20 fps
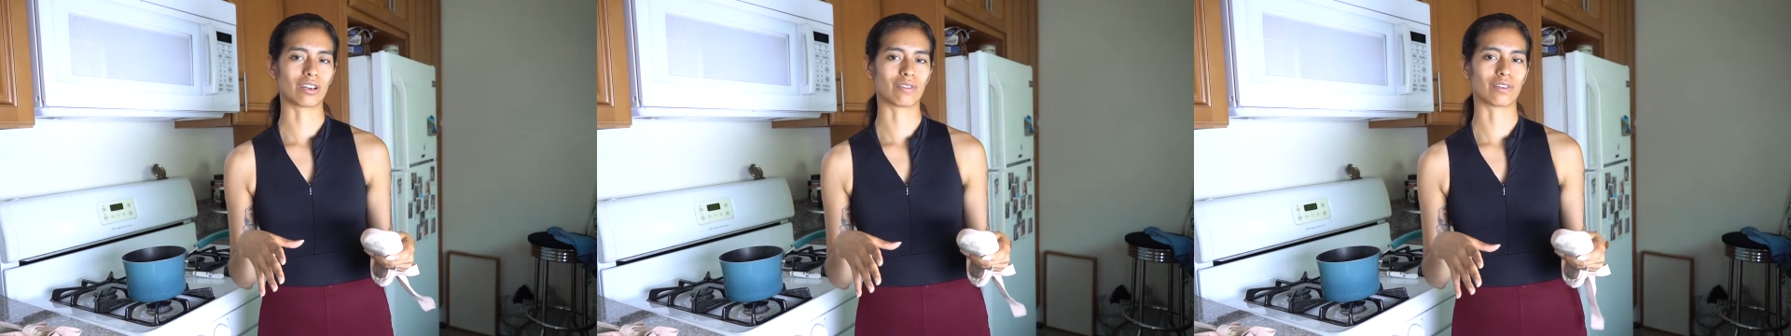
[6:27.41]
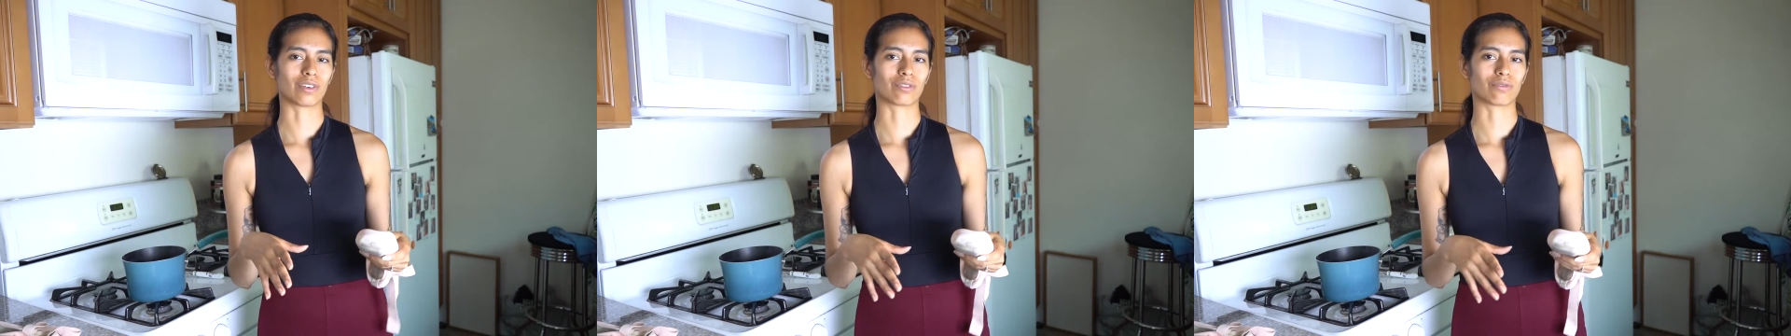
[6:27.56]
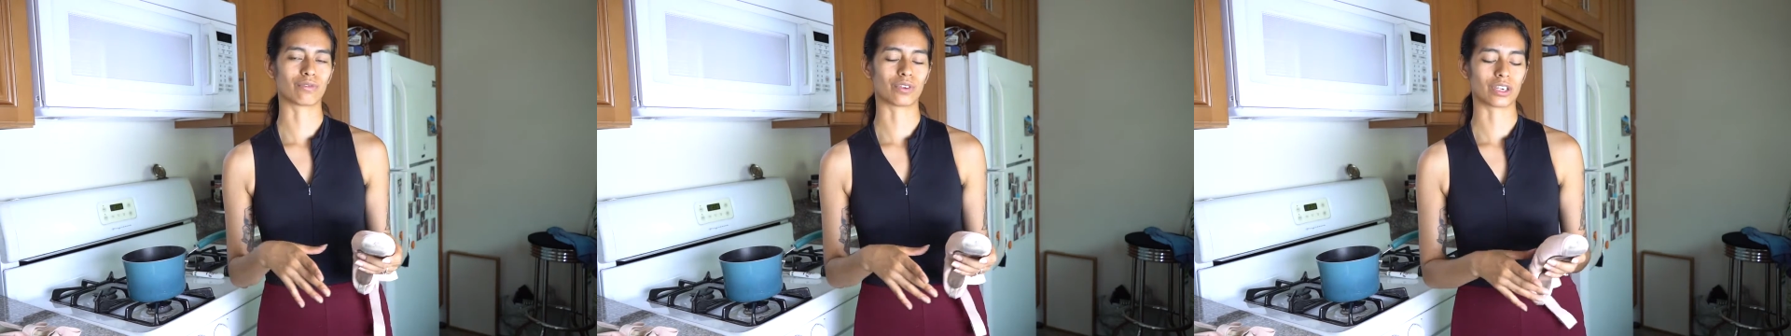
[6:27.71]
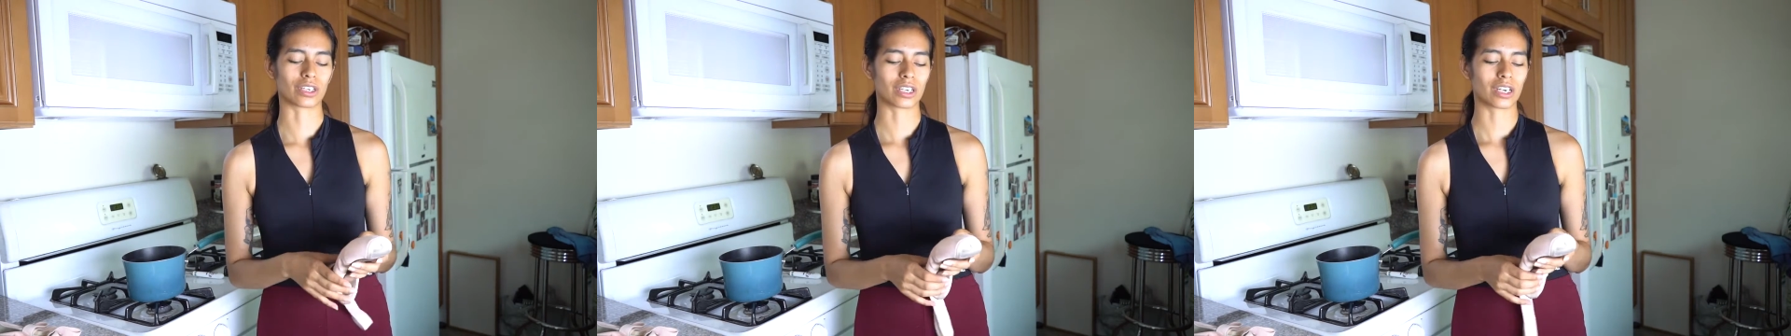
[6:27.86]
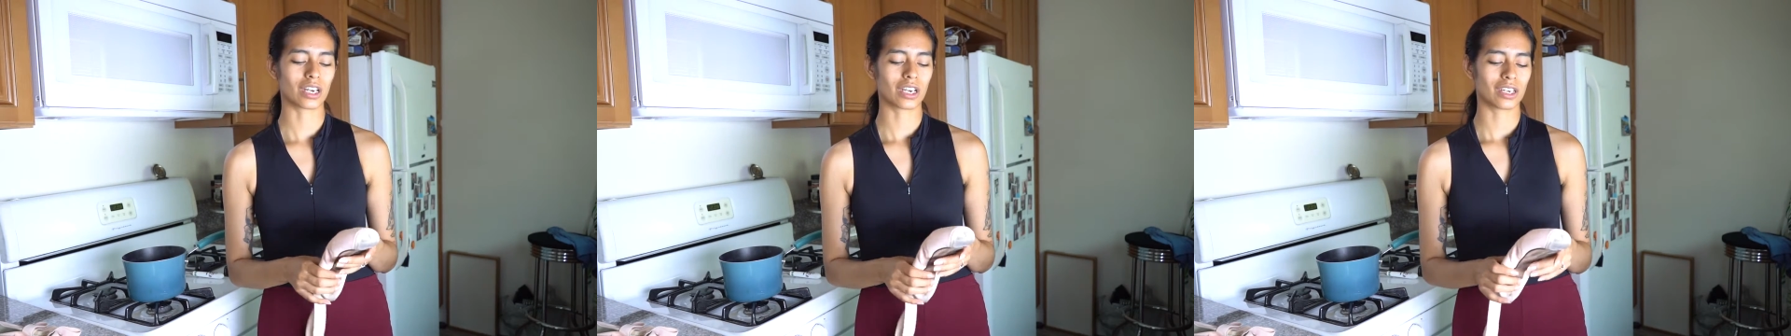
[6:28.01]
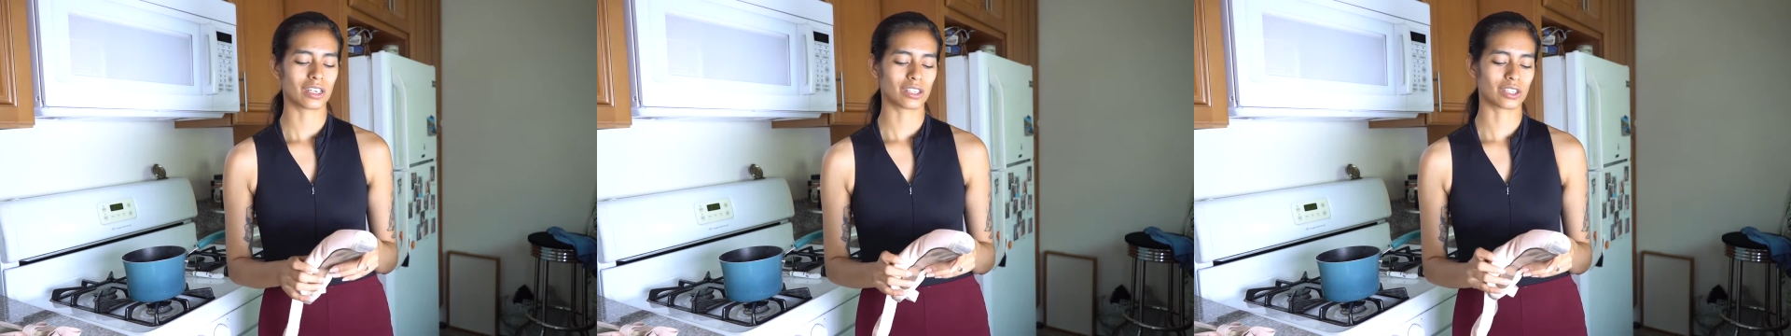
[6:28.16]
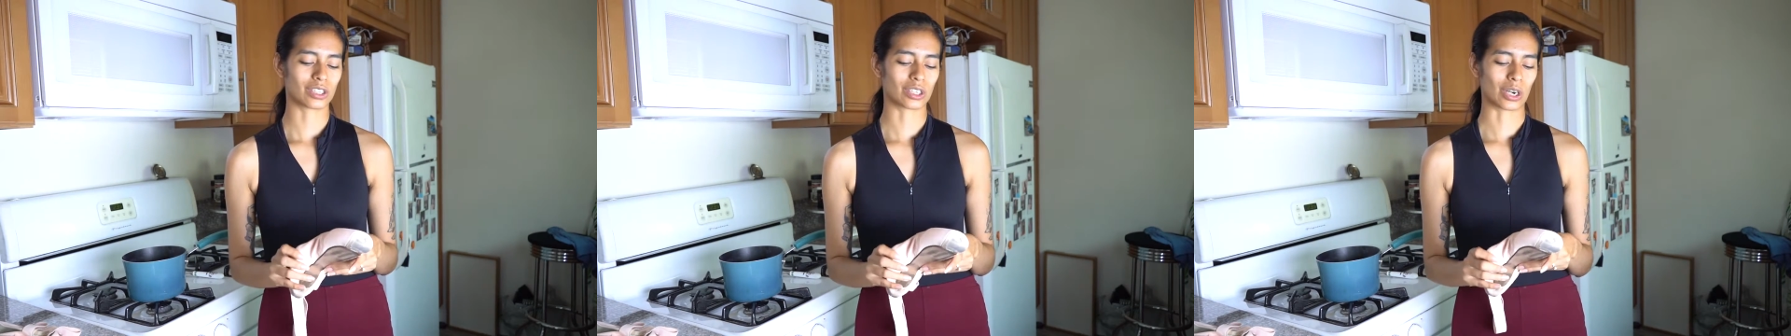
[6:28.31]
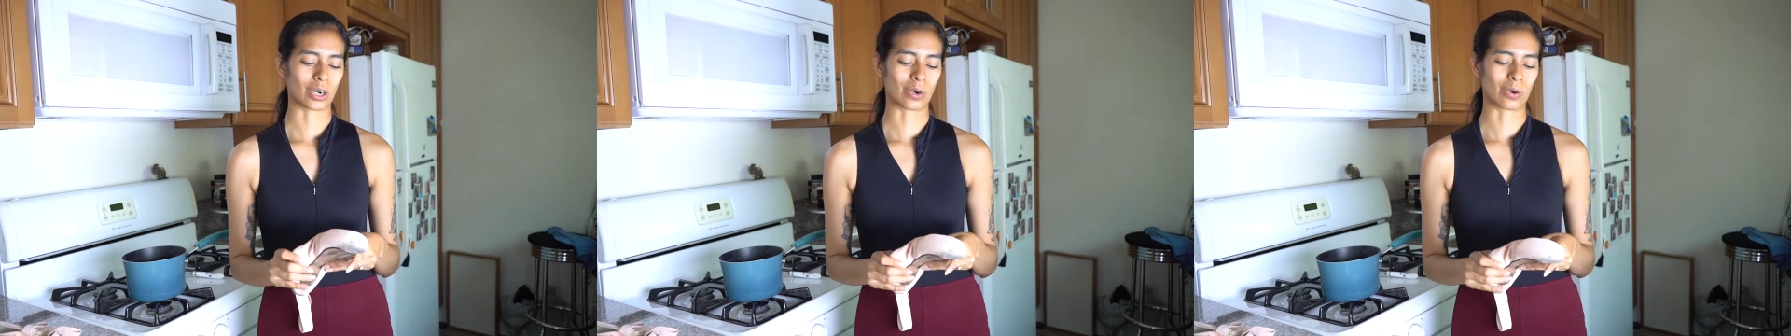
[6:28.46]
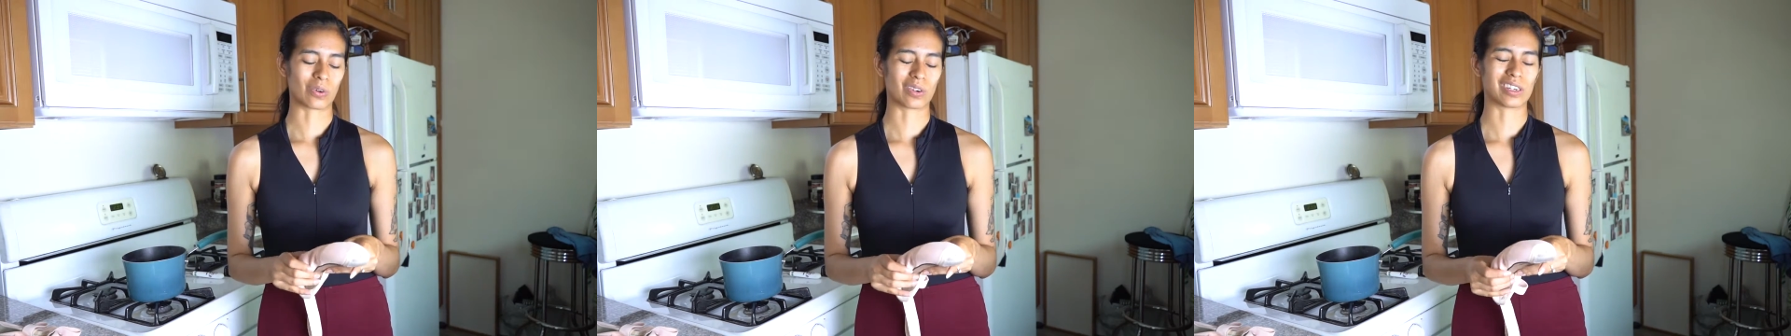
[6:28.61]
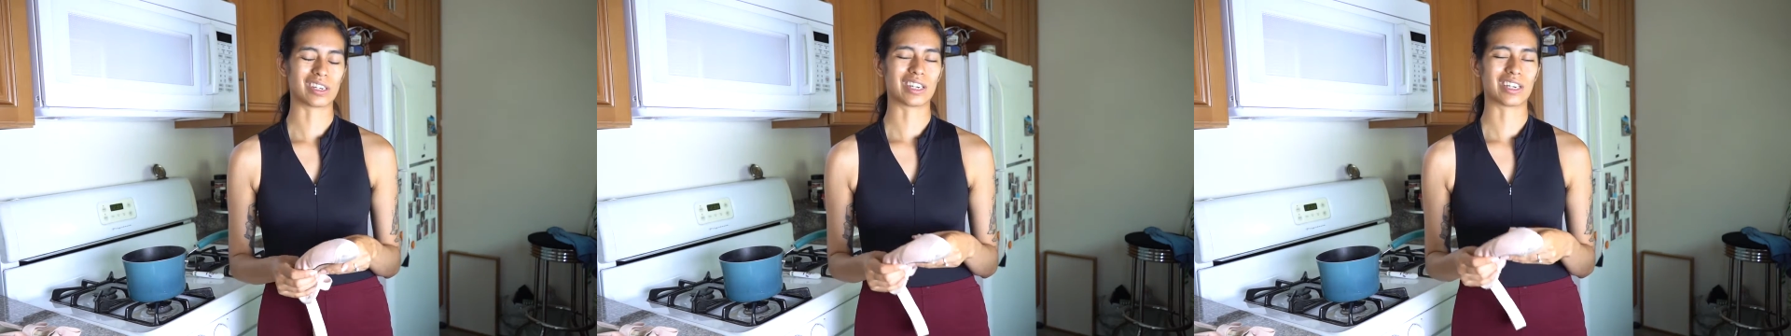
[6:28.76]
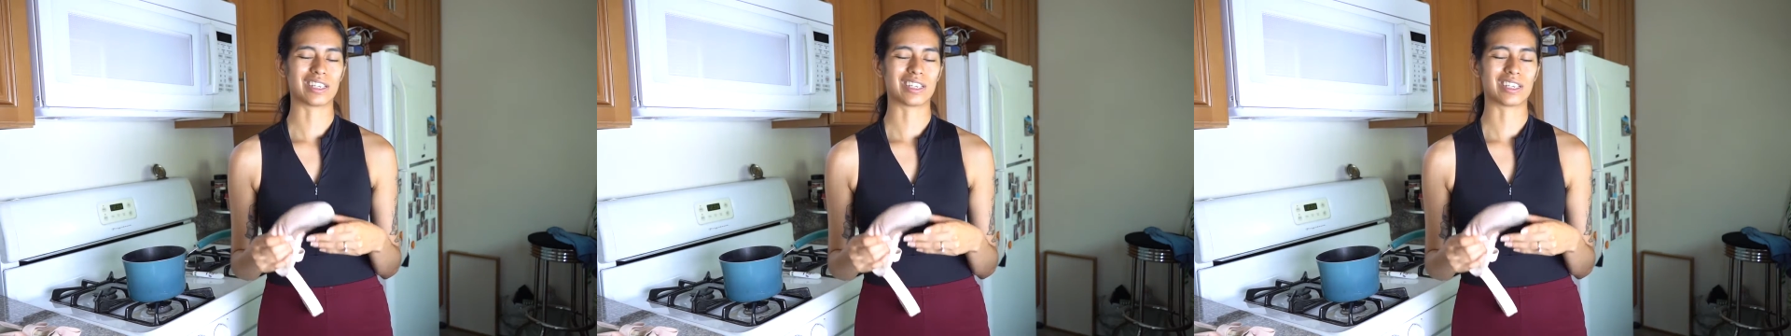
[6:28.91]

of your foot. So